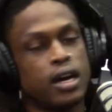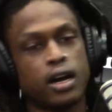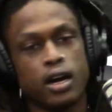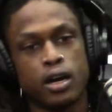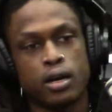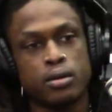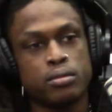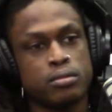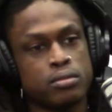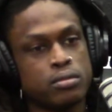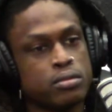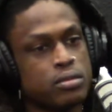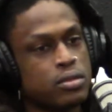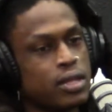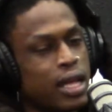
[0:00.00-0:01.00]
A
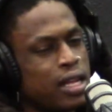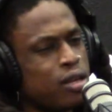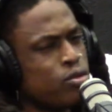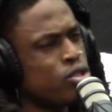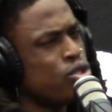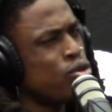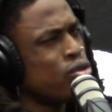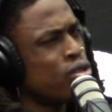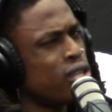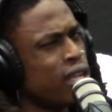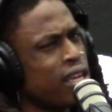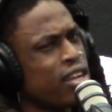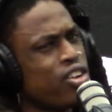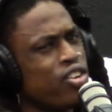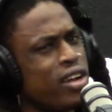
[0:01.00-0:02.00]
lot of them was doing
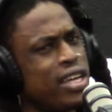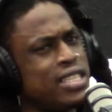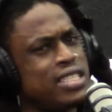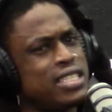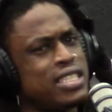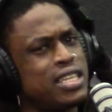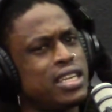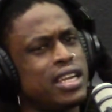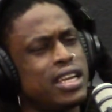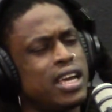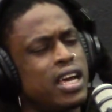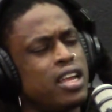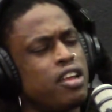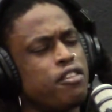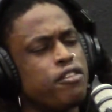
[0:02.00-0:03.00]
like crazy shit that
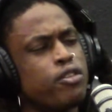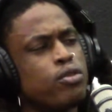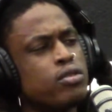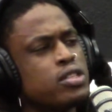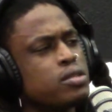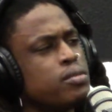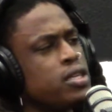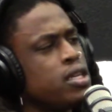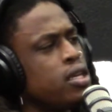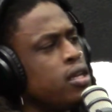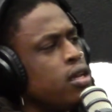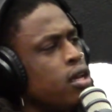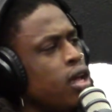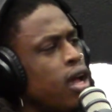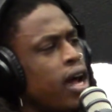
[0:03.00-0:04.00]
kind of influenced me.
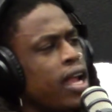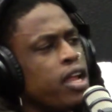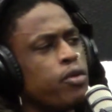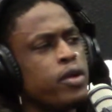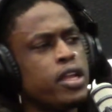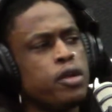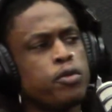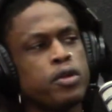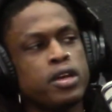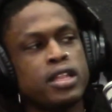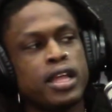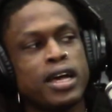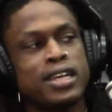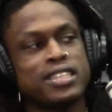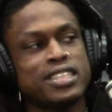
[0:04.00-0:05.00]
I didn't really
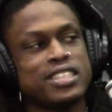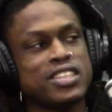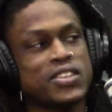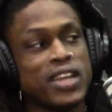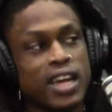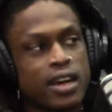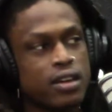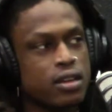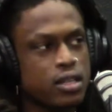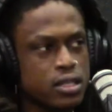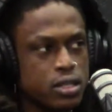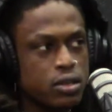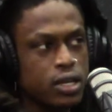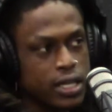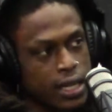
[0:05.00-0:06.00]
realize it till now, cause
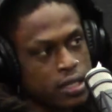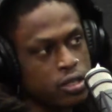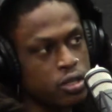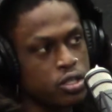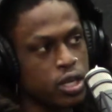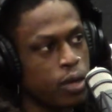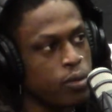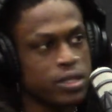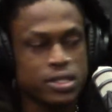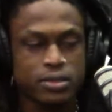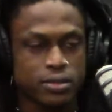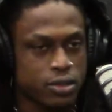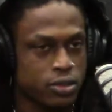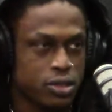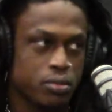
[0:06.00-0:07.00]
like I told you, I wasn't
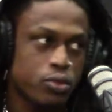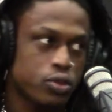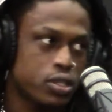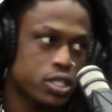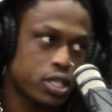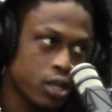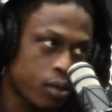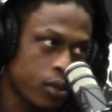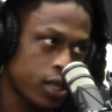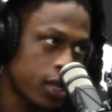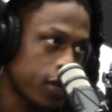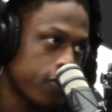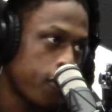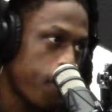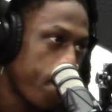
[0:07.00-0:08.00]
on some music shit all my
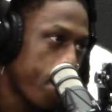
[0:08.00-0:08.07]
life.